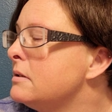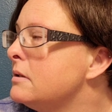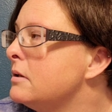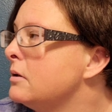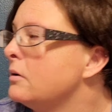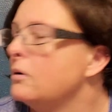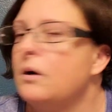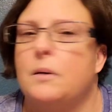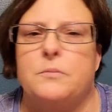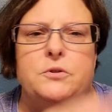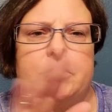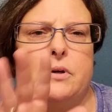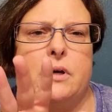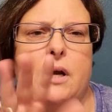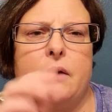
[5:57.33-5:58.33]
No, I'm
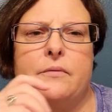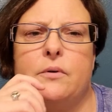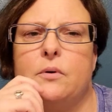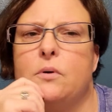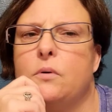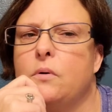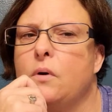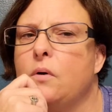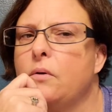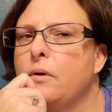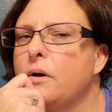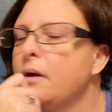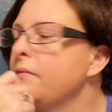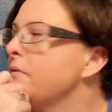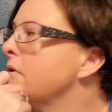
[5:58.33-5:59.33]
sorry. I have to hold
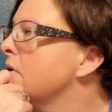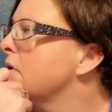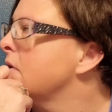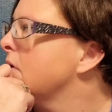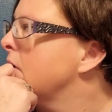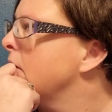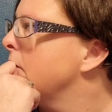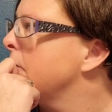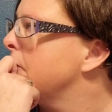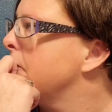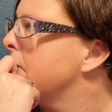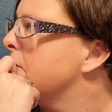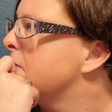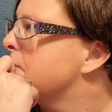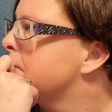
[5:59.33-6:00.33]
on. I have to look at the
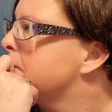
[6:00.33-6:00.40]
calendar.